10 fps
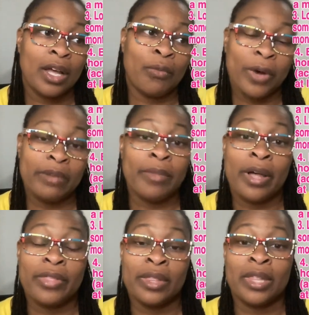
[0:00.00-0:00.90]
one
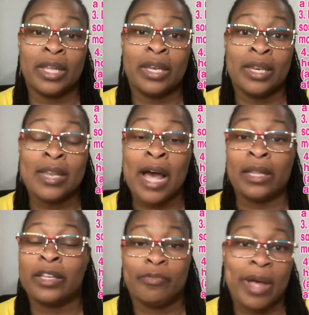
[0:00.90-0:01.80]
month and then not
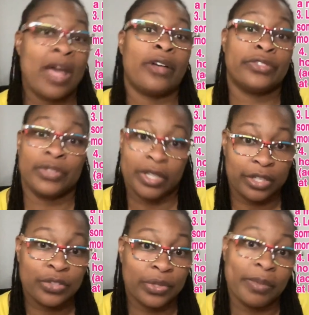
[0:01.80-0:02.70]
leave my house for the
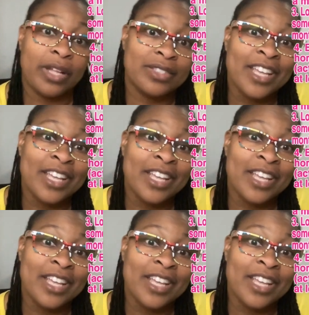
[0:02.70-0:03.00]
next three months.